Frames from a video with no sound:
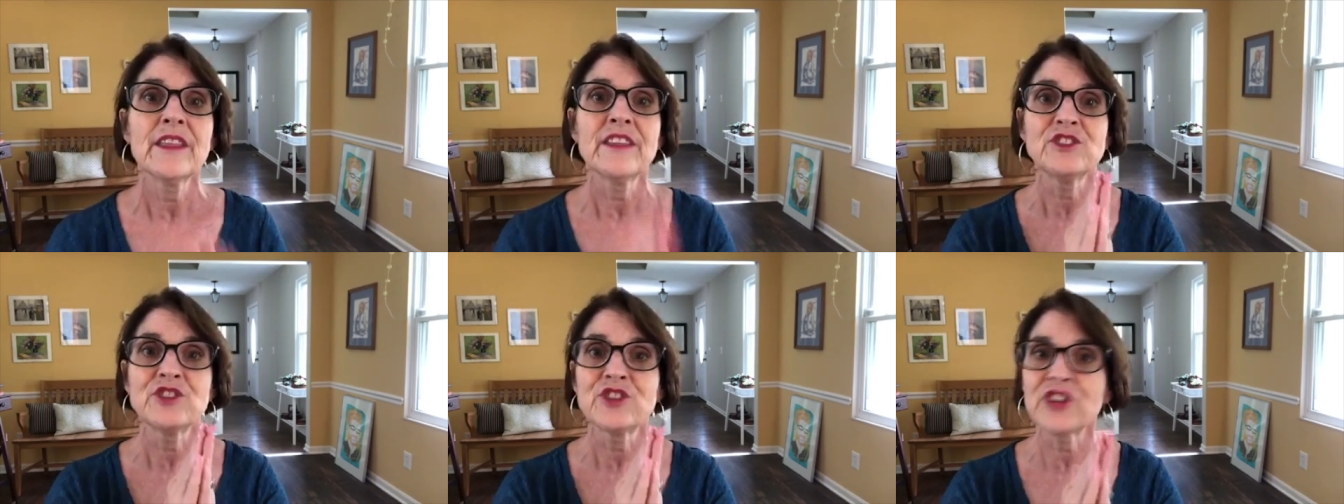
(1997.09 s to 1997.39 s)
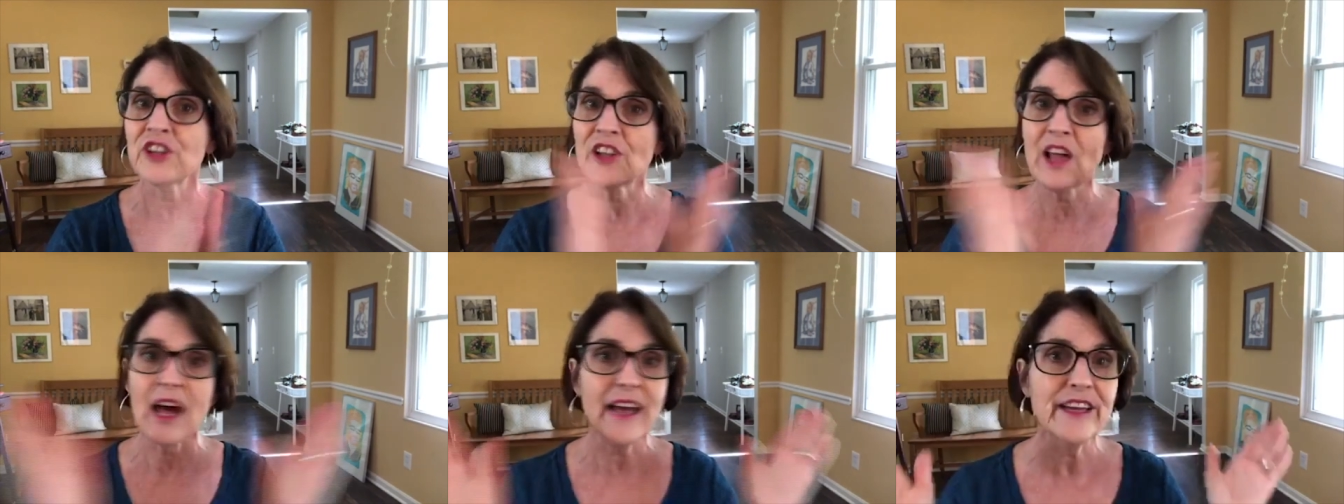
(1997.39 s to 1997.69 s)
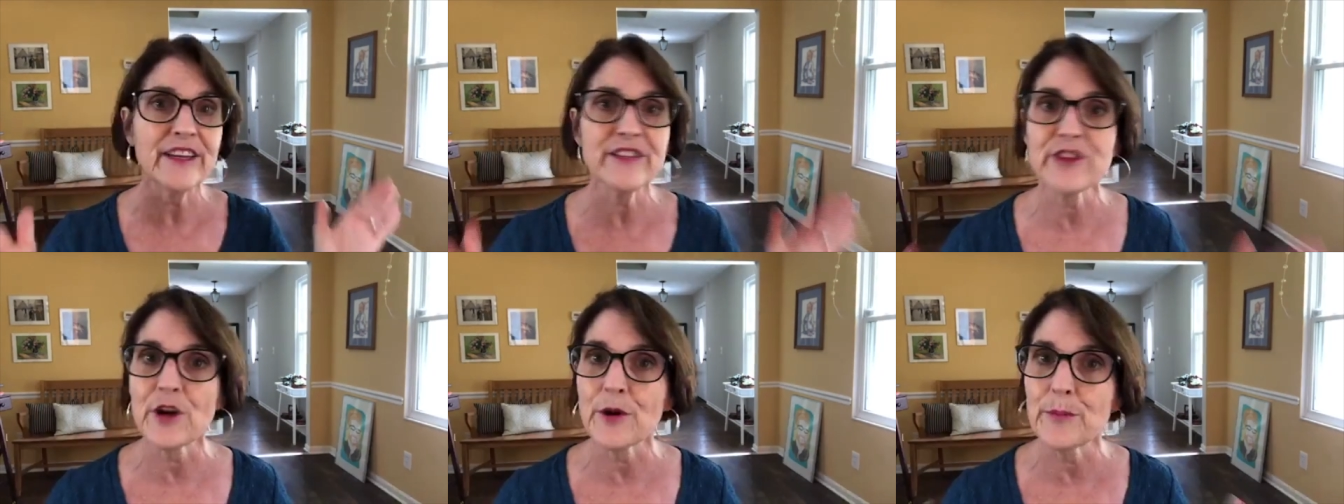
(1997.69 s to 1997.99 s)
July
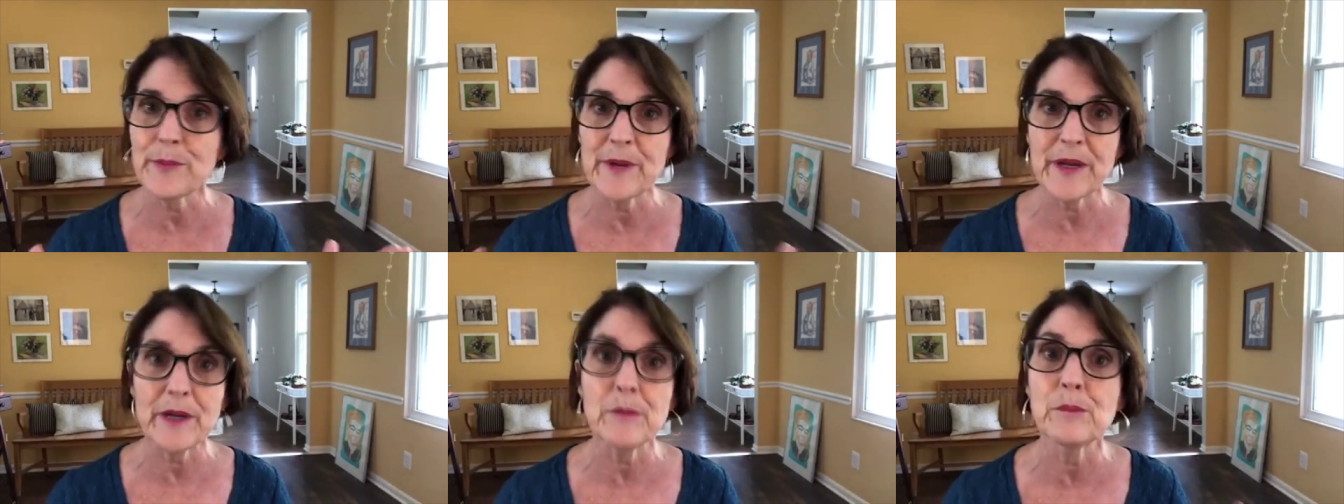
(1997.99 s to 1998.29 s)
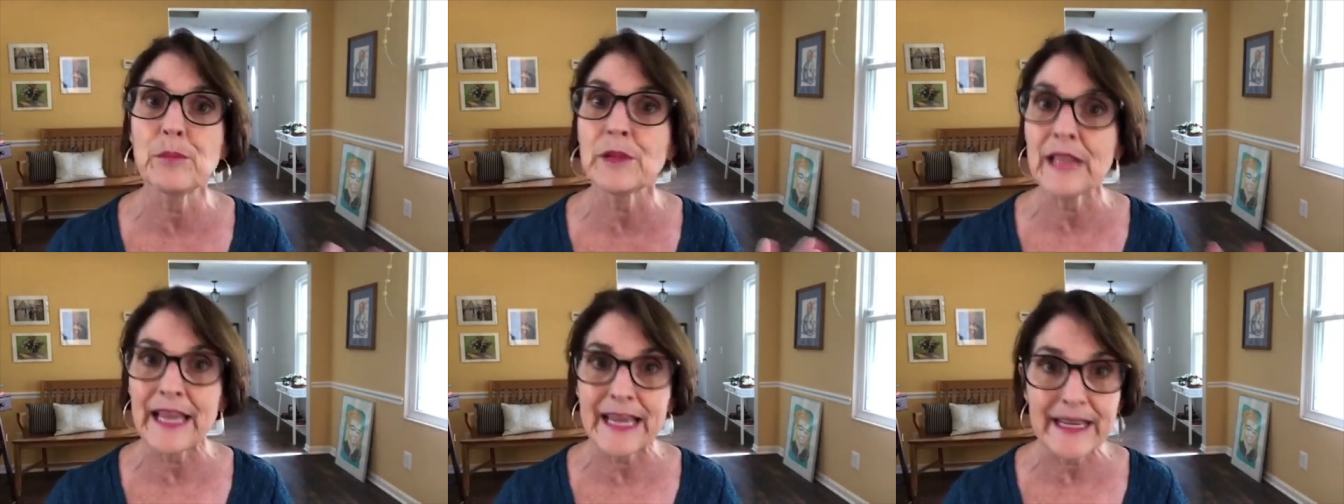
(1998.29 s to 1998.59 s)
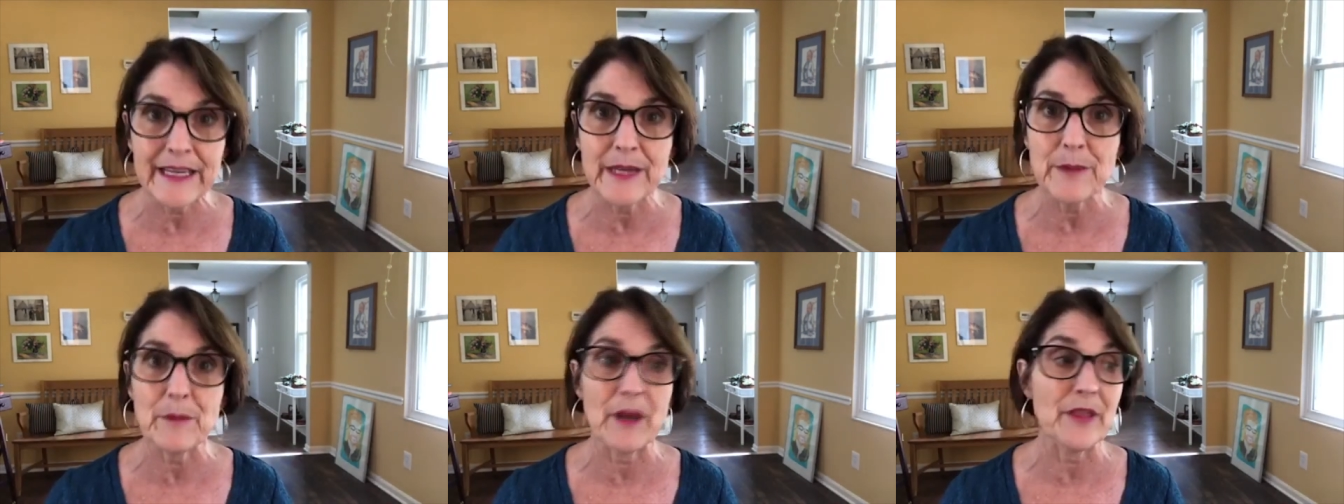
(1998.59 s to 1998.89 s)
is our big
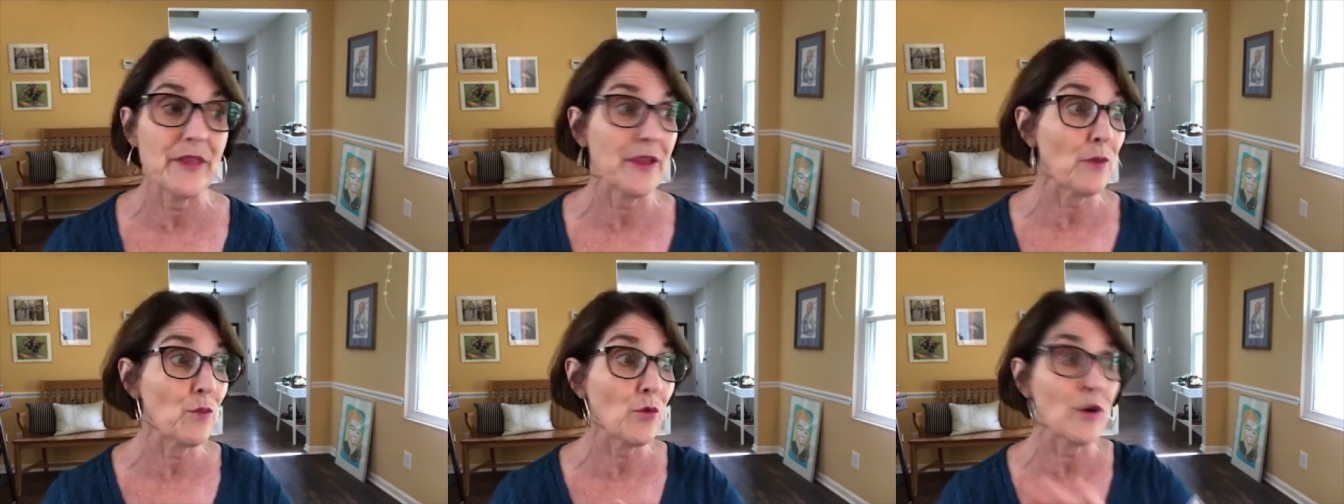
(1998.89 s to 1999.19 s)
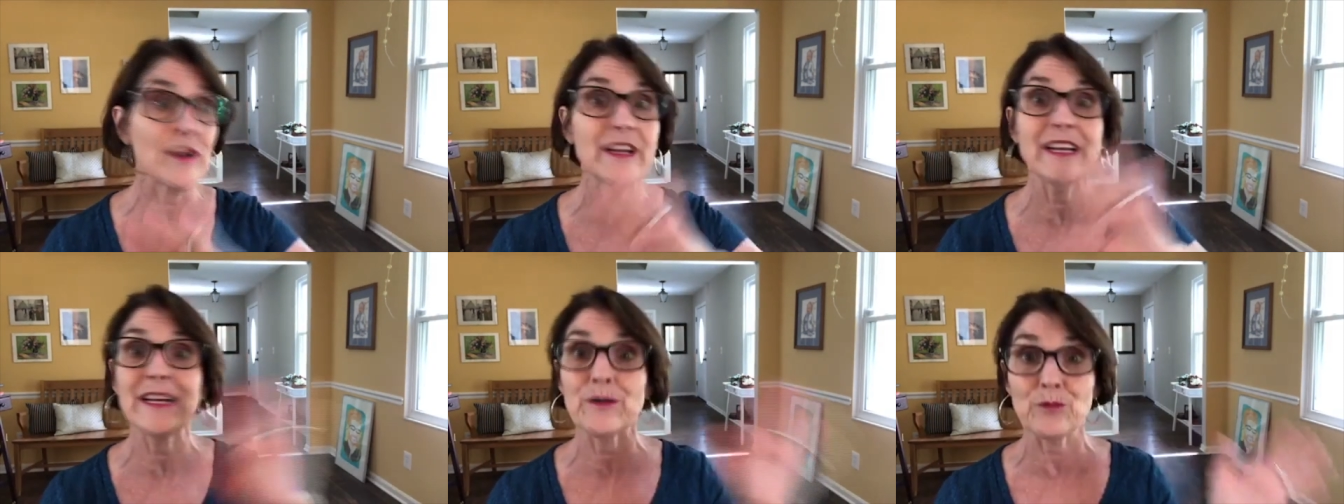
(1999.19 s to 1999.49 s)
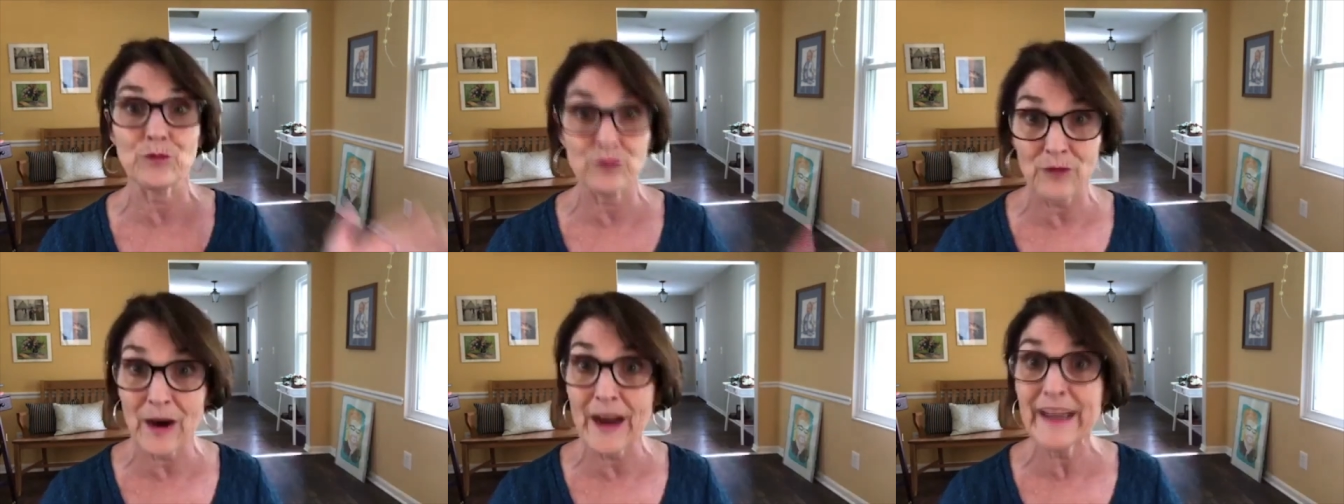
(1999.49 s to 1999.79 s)
planning month, and we're in it
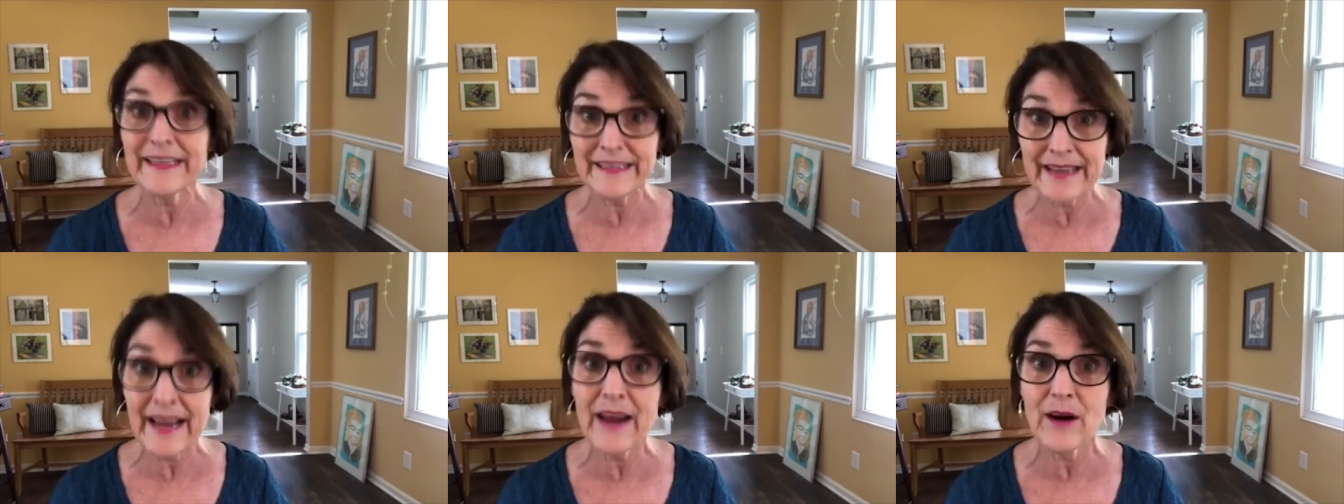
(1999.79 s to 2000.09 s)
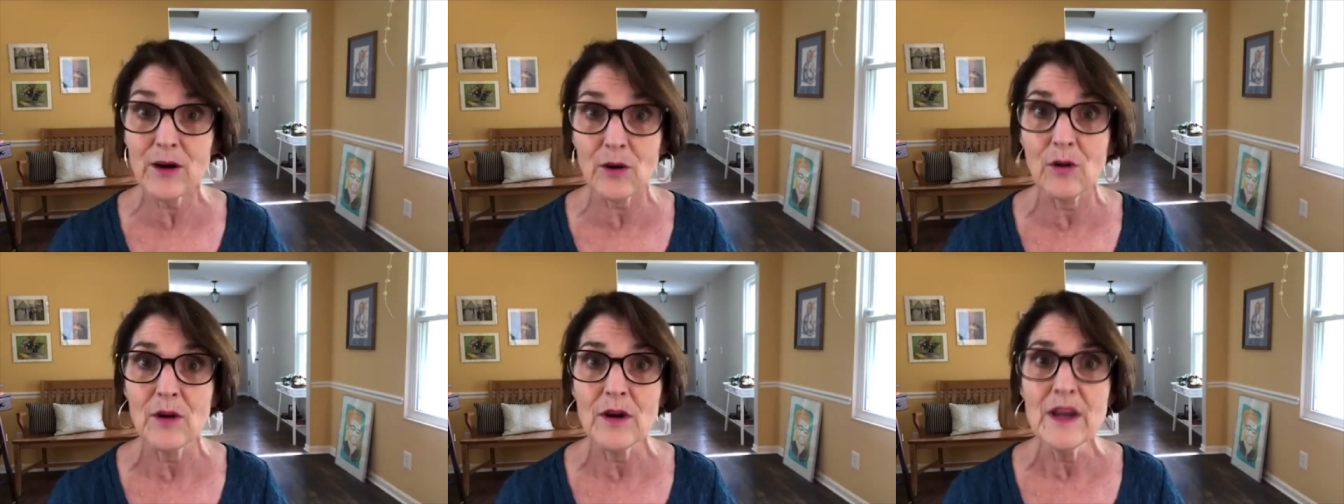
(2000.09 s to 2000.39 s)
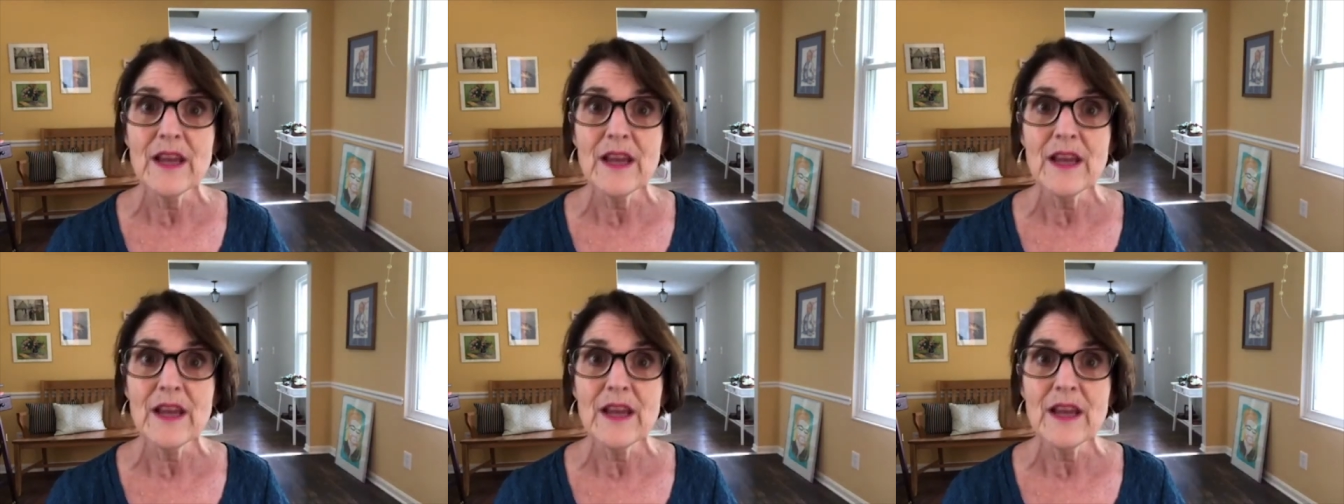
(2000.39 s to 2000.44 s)
right now.